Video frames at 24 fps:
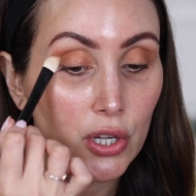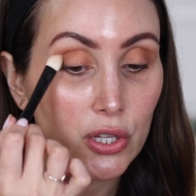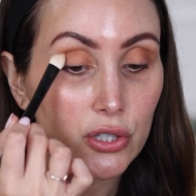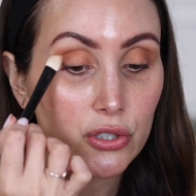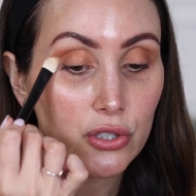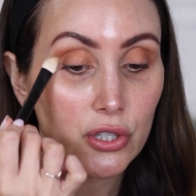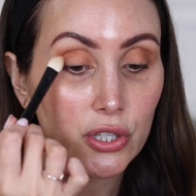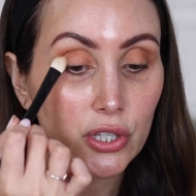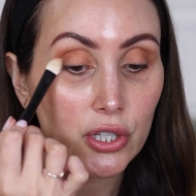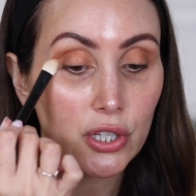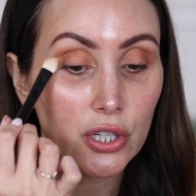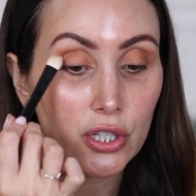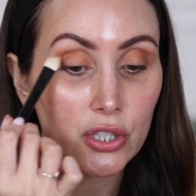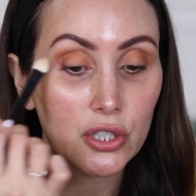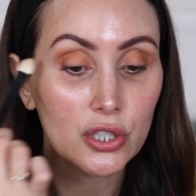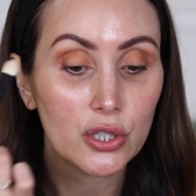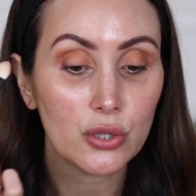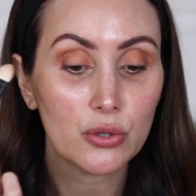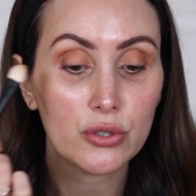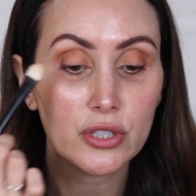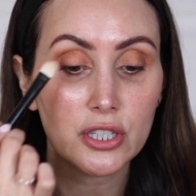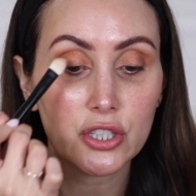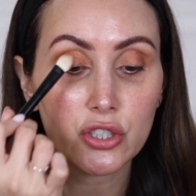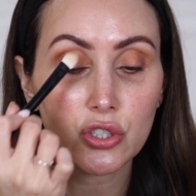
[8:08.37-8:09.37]
so you can
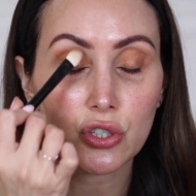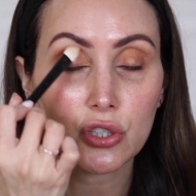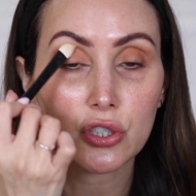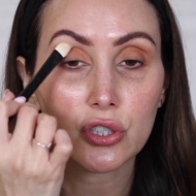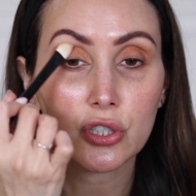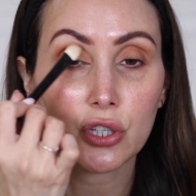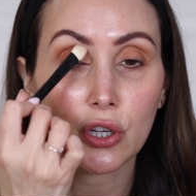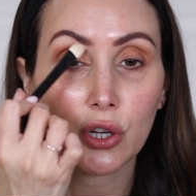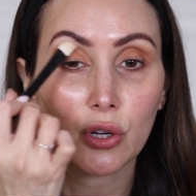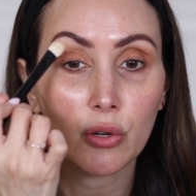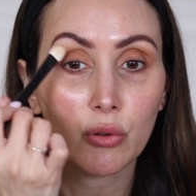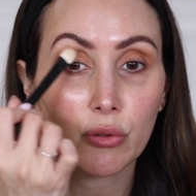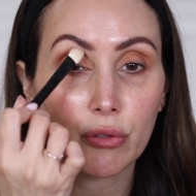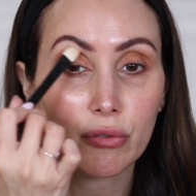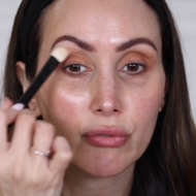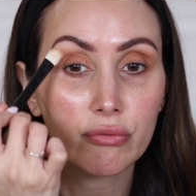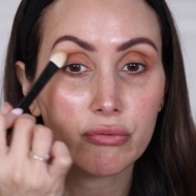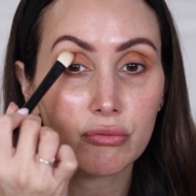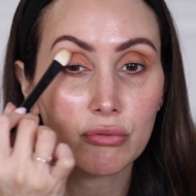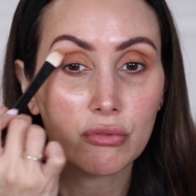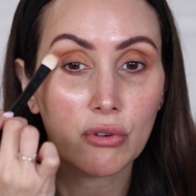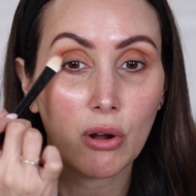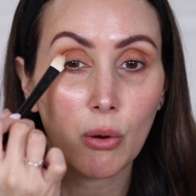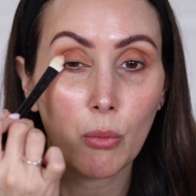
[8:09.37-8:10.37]
use it just to
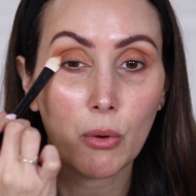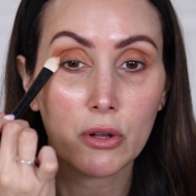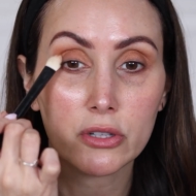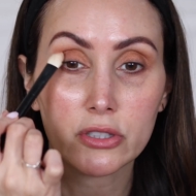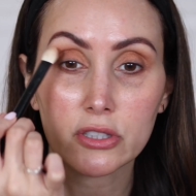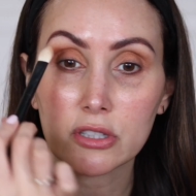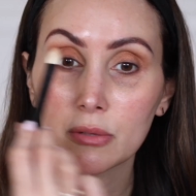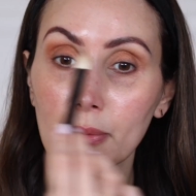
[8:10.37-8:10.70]
throw on